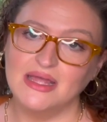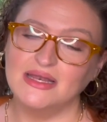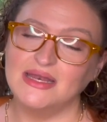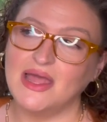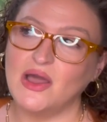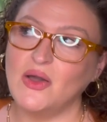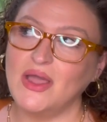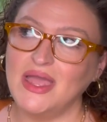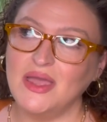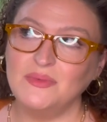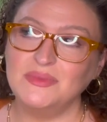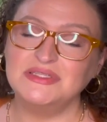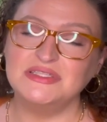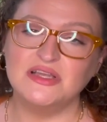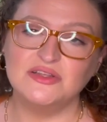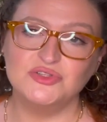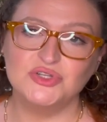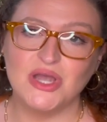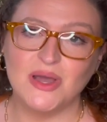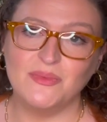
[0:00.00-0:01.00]
Now
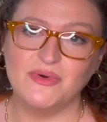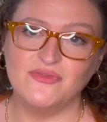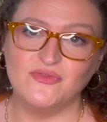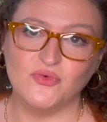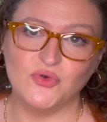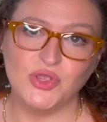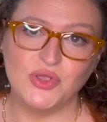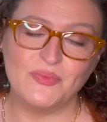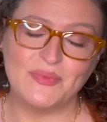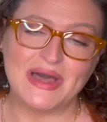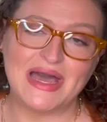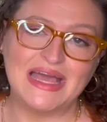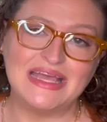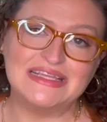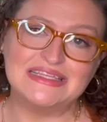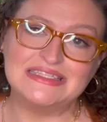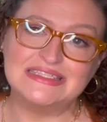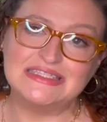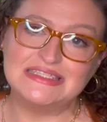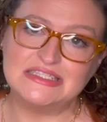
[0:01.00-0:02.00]
Amazon Try Before You Buy
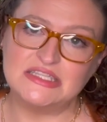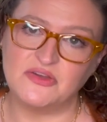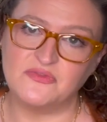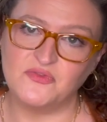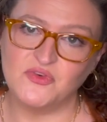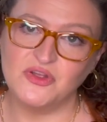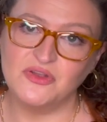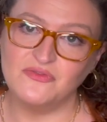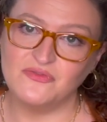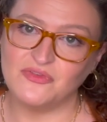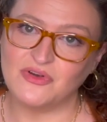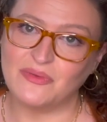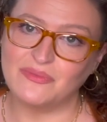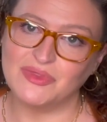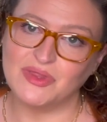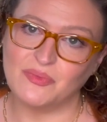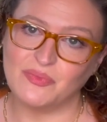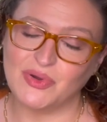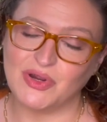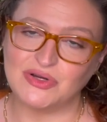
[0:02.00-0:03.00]
is different
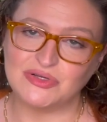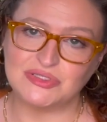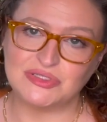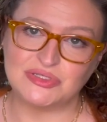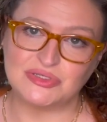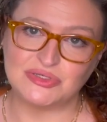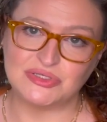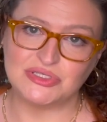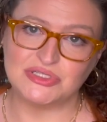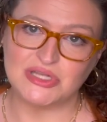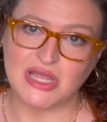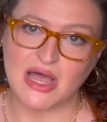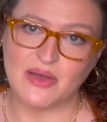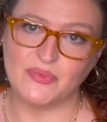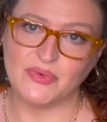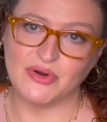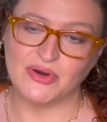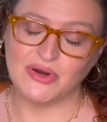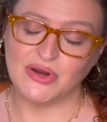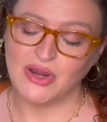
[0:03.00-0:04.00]
from the personal
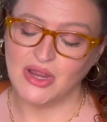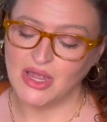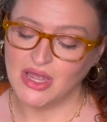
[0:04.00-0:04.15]
shopper.